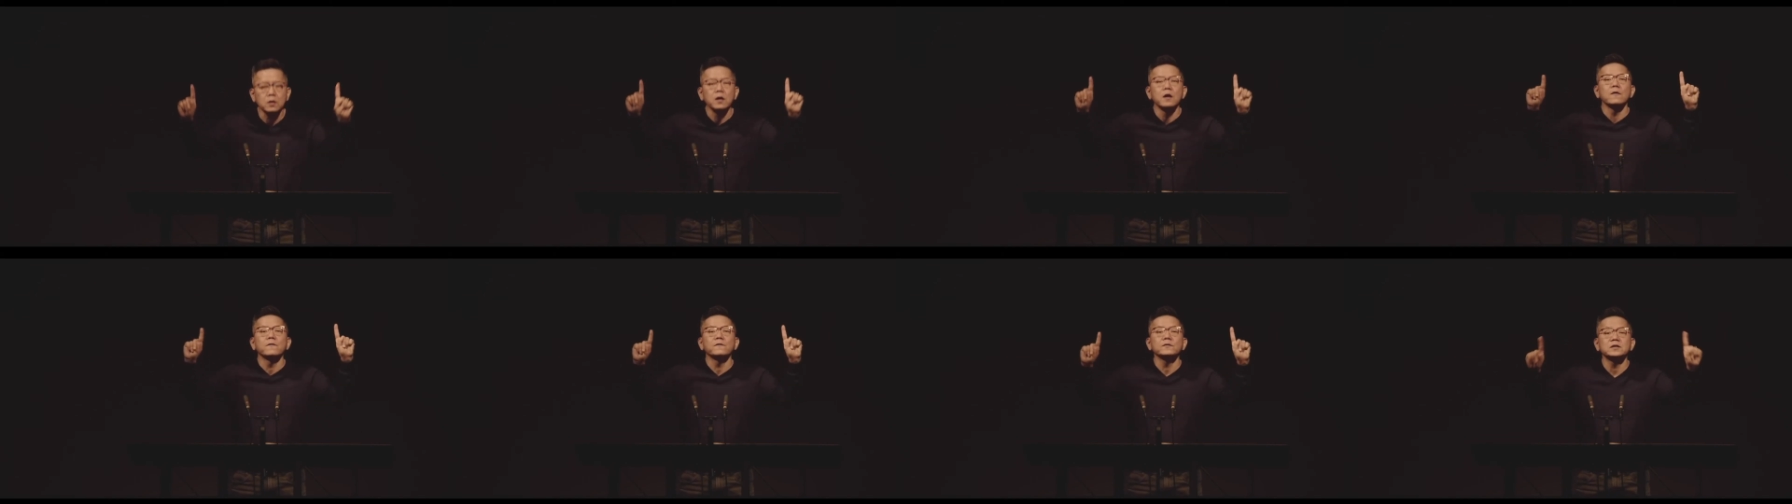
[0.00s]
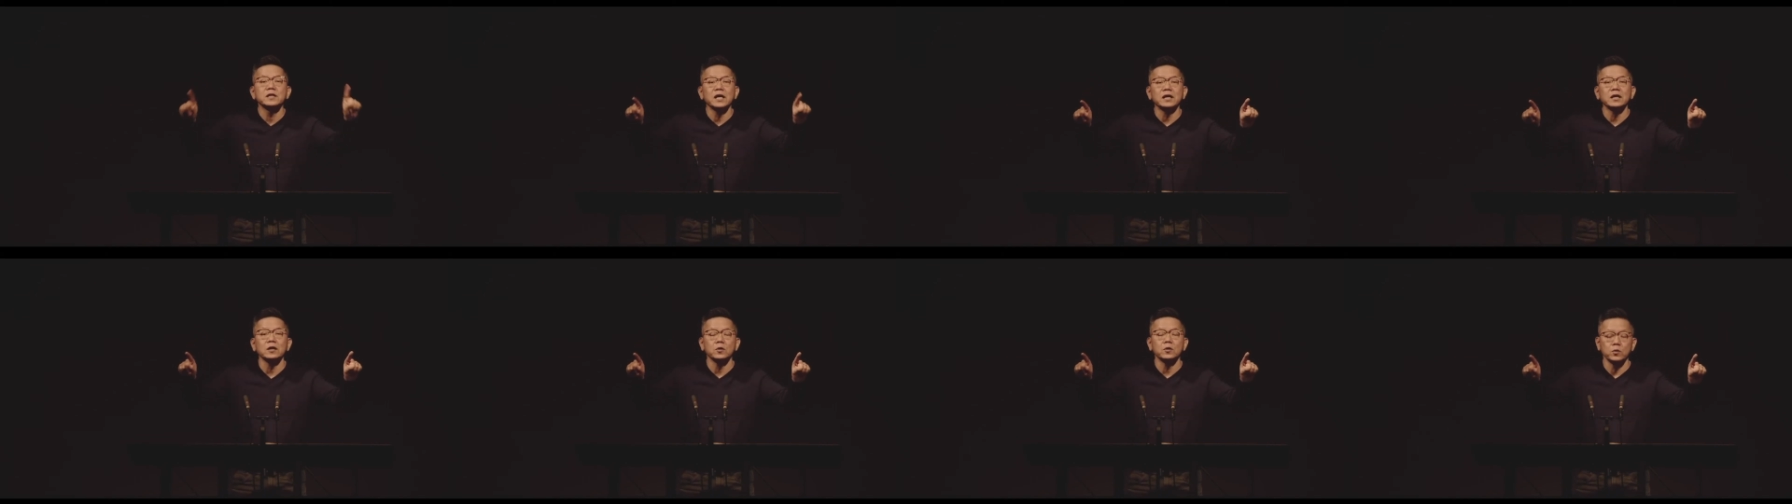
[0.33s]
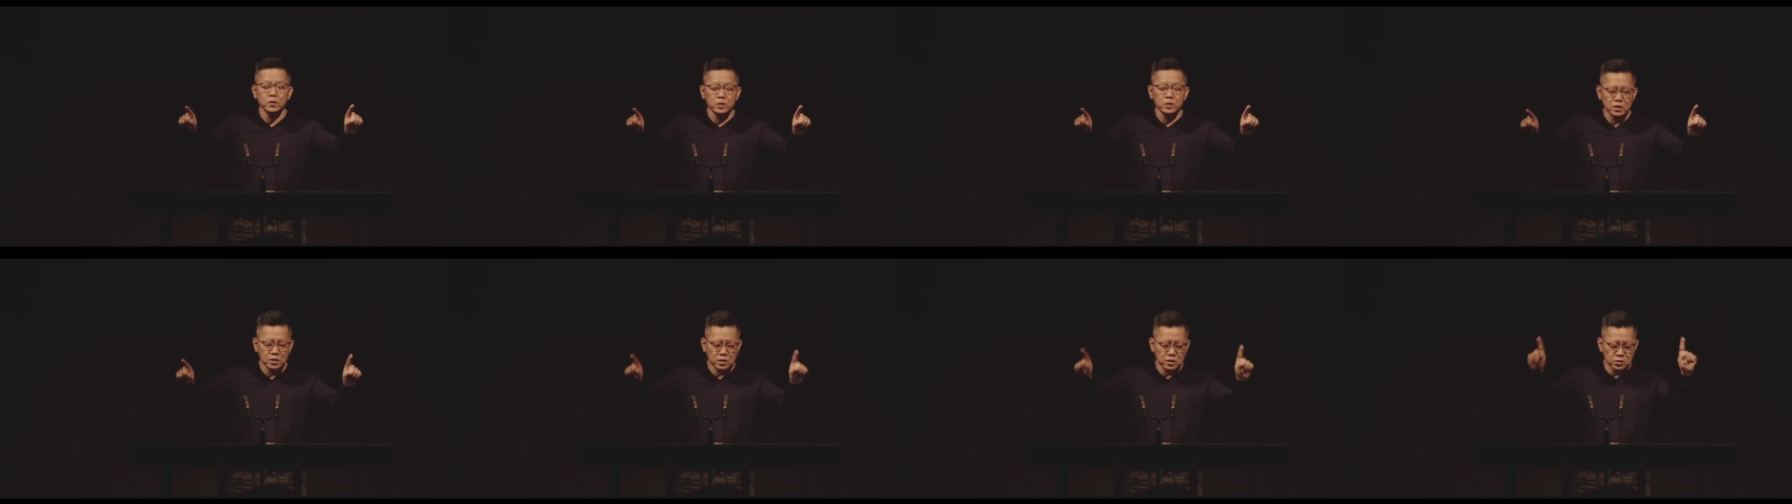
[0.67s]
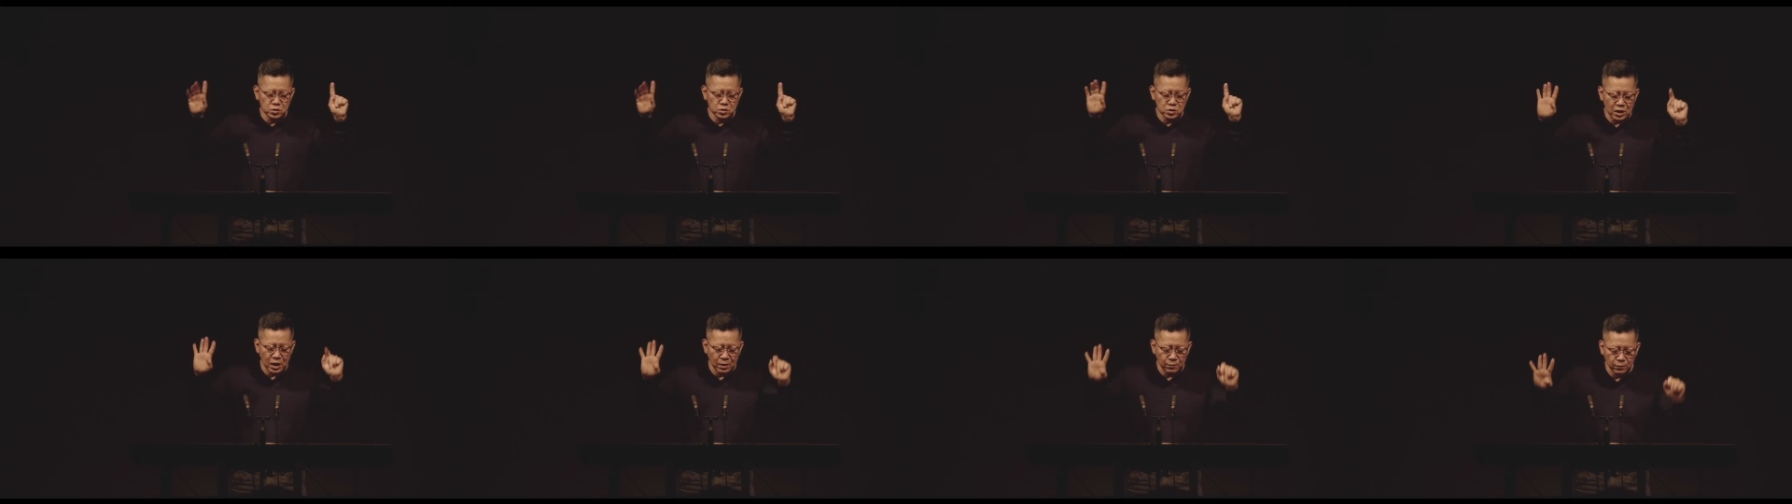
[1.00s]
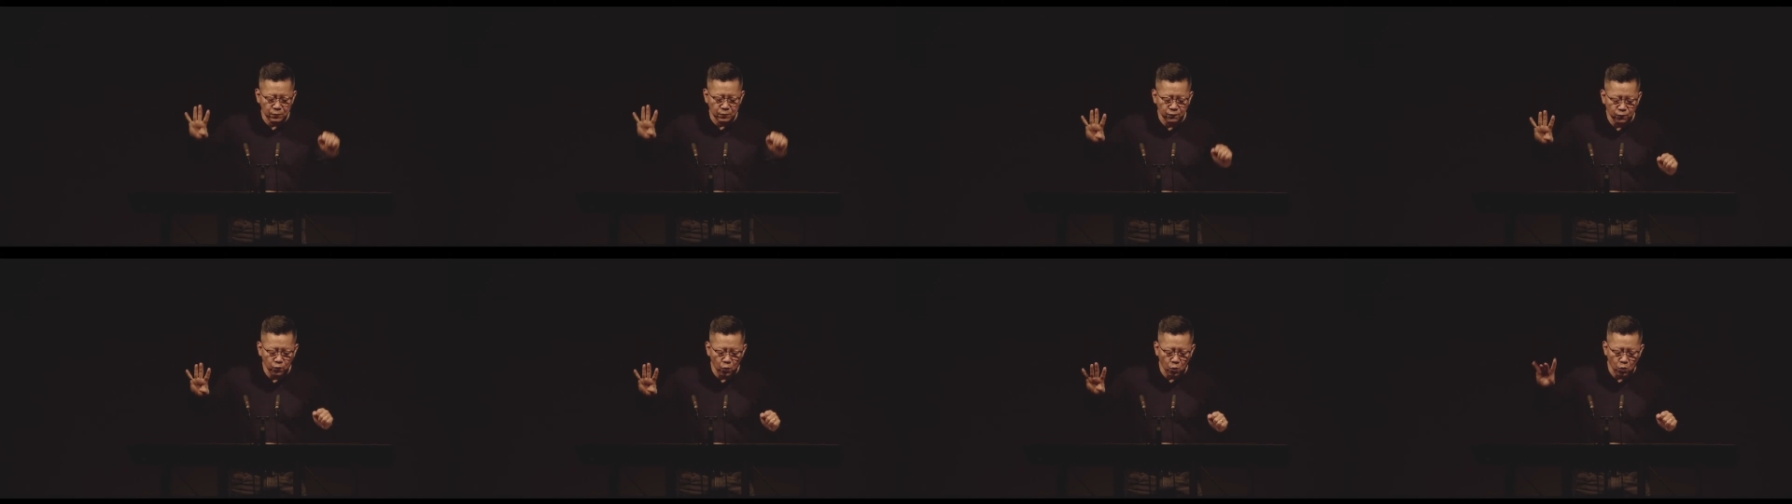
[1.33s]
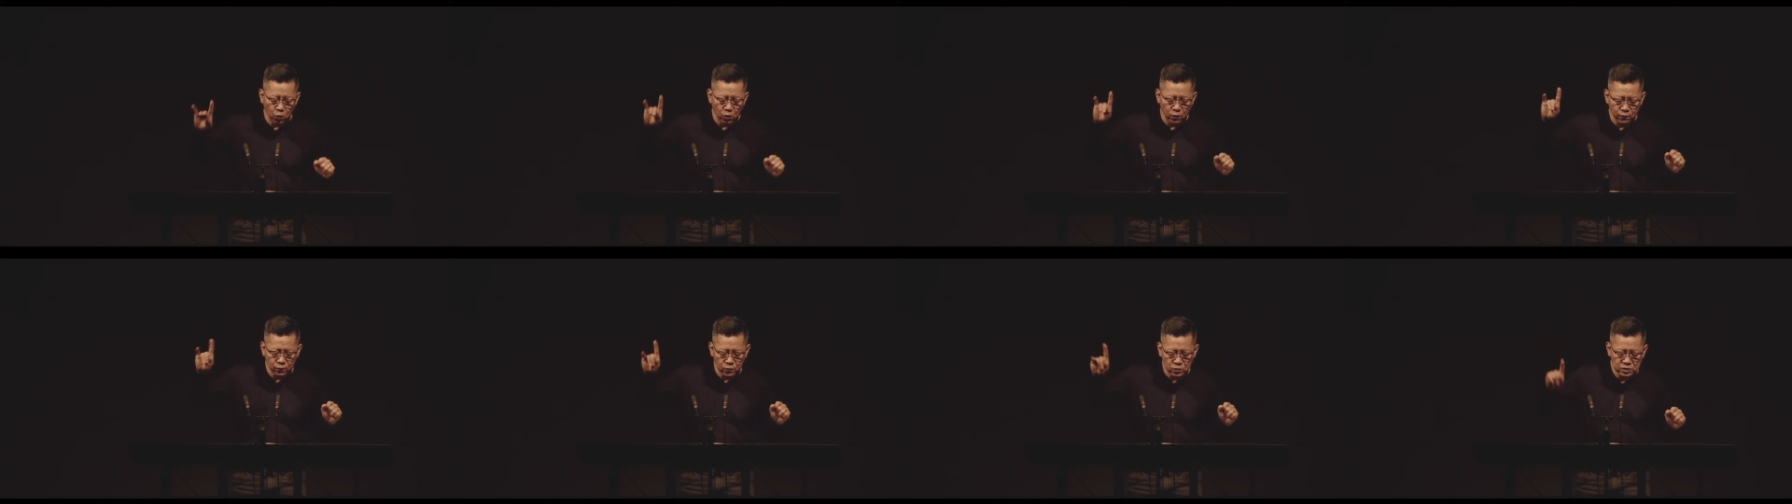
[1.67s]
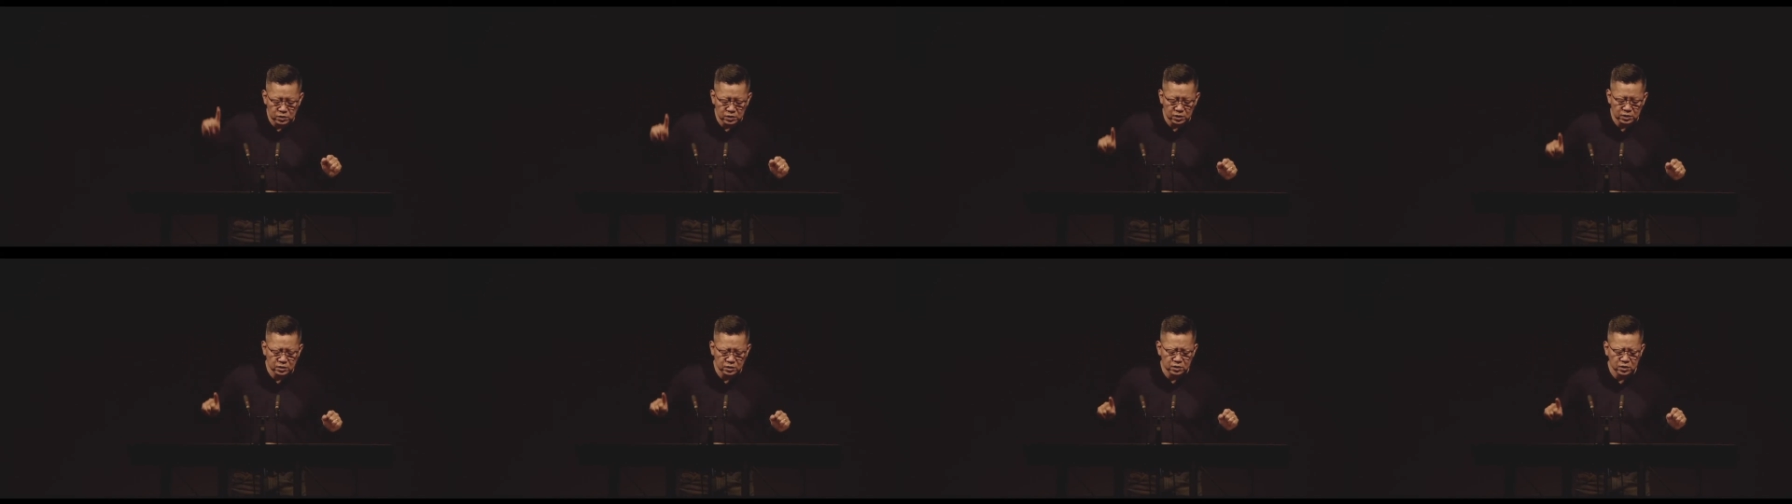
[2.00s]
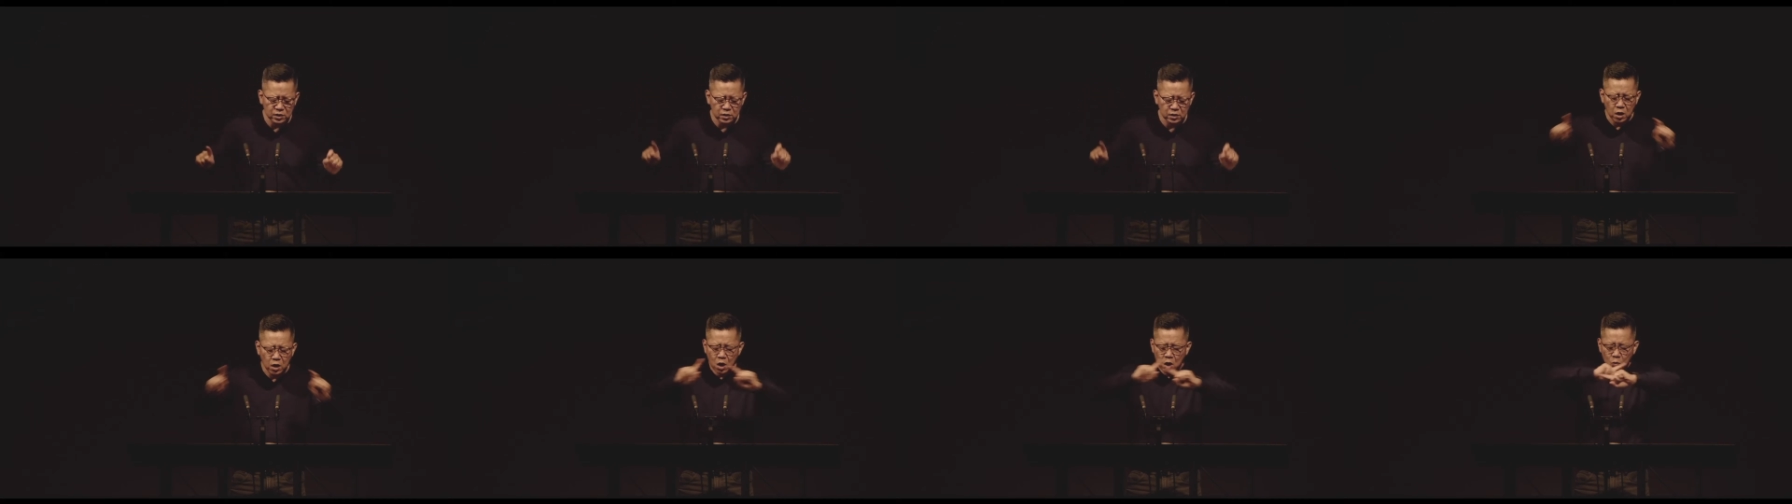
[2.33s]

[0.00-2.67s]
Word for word: 2 Corinthians chapter 4, verse 16.